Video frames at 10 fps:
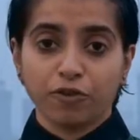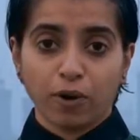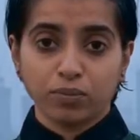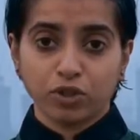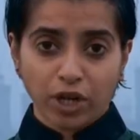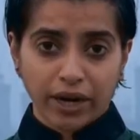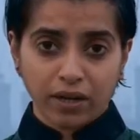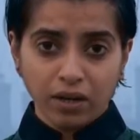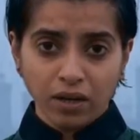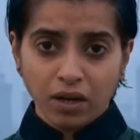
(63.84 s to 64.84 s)
from
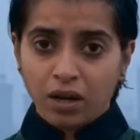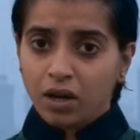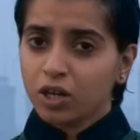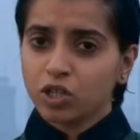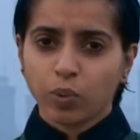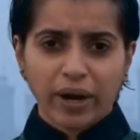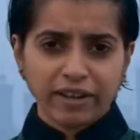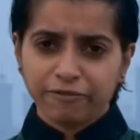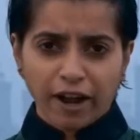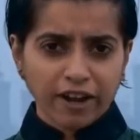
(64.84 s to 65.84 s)
China,
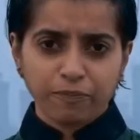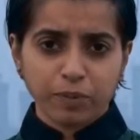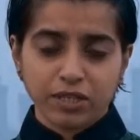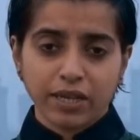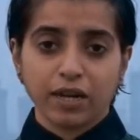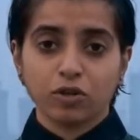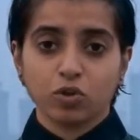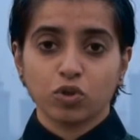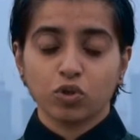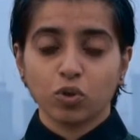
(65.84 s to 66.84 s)
25%
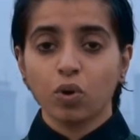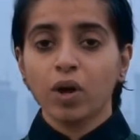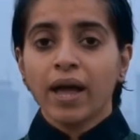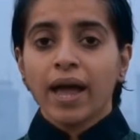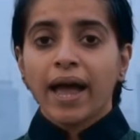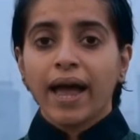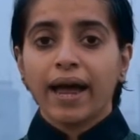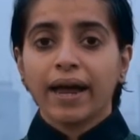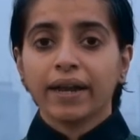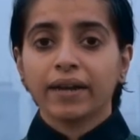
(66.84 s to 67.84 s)
or so.
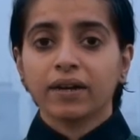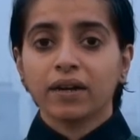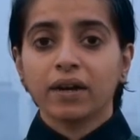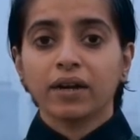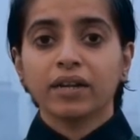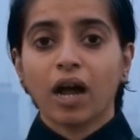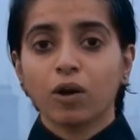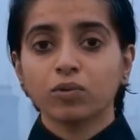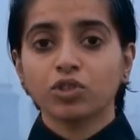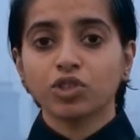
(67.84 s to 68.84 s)
And
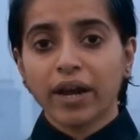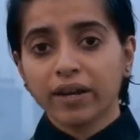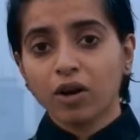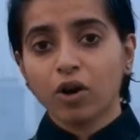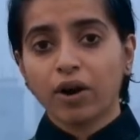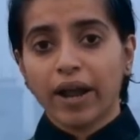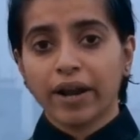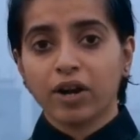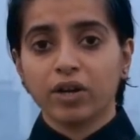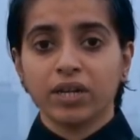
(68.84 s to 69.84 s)
now China got
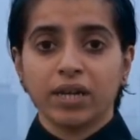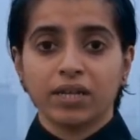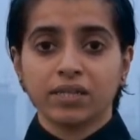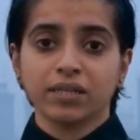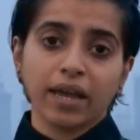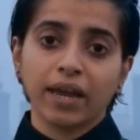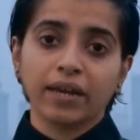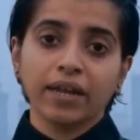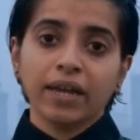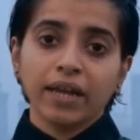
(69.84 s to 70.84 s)
angry and
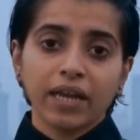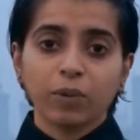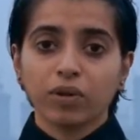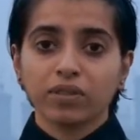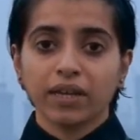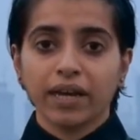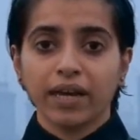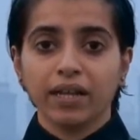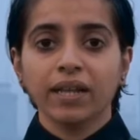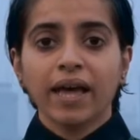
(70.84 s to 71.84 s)
said, hey, what the
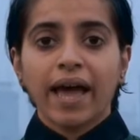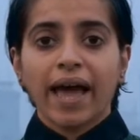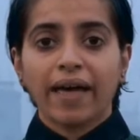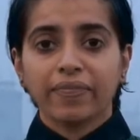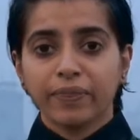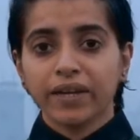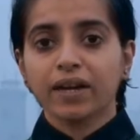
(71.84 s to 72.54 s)
hell? And they